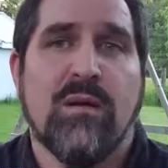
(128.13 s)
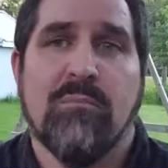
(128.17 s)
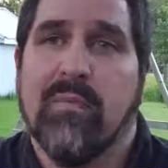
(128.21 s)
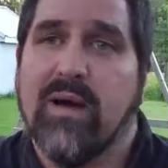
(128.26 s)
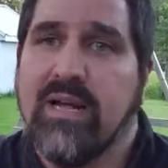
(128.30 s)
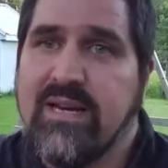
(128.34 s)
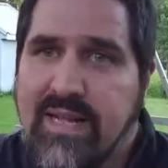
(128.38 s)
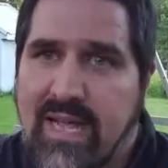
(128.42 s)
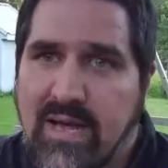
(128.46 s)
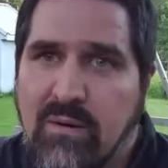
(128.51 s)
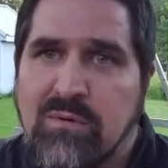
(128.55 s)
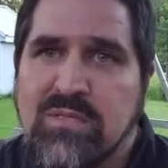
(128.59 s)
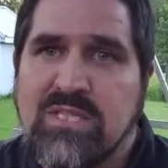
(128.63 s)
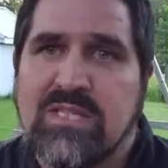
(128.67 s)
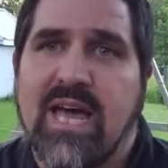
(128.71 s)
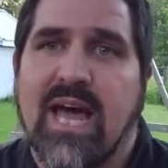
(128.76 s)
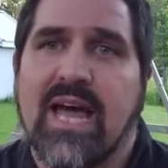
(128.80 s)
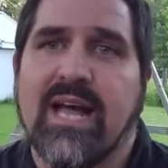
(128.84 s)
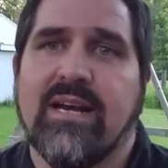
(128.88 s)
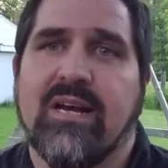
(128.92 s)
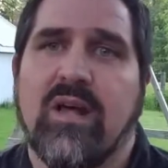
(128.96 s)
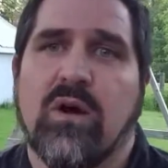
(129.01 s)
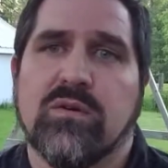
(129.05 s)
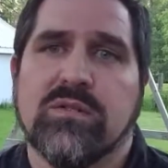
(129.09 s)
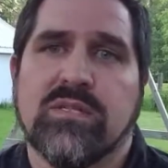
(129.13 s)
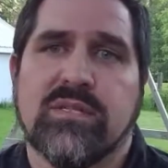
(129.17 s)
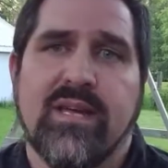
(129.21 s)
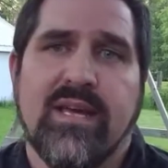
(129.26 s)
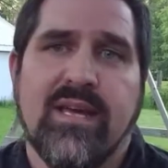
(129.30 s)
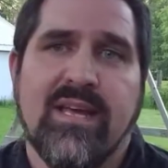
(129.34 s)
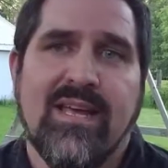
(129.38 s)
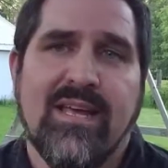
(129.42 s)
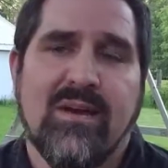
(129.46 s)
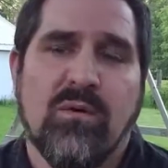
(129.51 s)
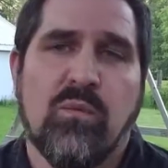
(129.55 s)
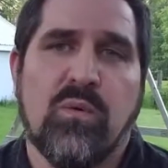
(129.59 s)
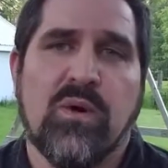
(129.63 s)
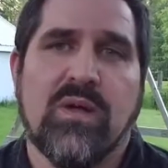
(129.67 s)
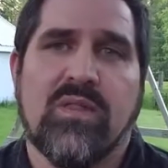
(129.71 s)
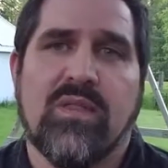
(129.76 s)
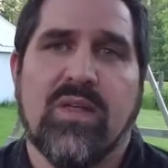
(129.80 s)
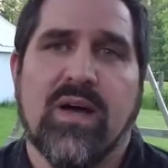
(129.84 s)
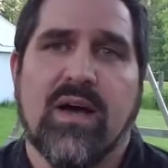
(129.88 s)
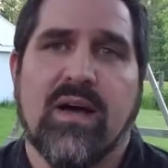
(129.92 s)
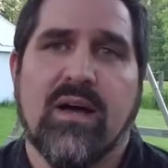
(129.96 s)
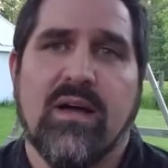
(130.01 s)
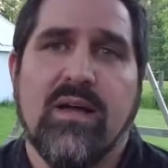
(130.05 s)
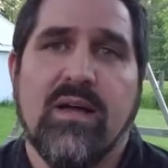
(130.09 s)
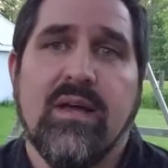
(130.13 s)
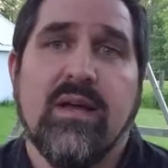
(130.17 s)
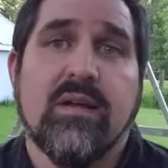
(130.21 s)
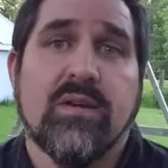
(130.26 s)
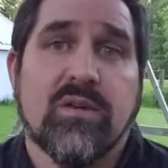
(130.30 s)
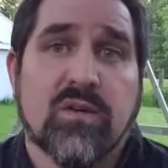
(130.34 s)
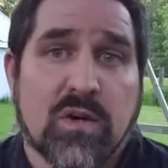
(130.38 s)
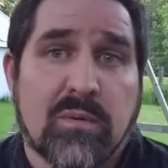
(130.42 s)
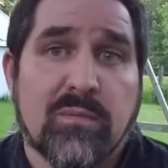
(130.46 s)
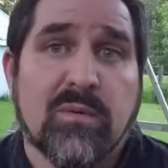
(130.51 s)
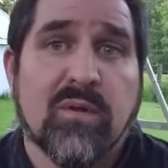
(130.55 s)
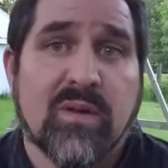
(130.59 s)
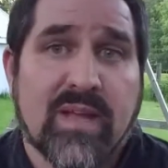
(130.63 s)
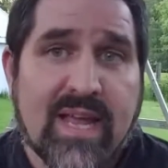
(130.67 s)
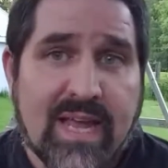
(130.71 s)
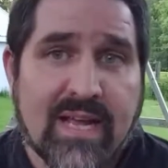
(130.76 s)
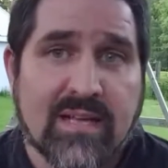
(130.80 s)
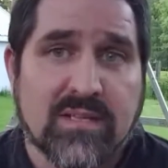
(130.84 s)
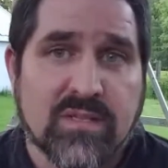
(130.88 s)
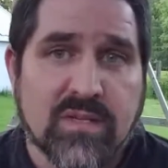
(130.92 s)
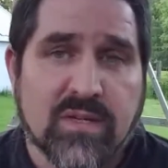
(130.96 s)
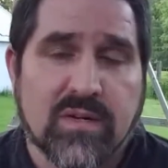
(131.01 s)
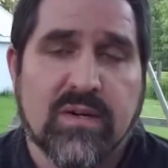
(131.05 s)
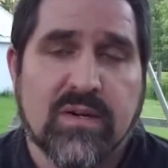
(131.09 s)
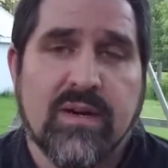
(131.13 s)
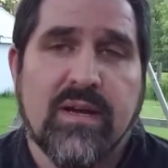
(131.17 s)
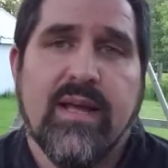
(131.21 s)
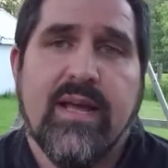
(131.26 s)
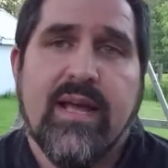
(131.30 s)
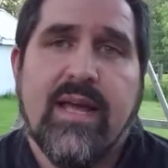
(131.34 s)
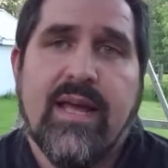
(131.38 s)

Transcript: My dad was diagnosed with terminal cancer,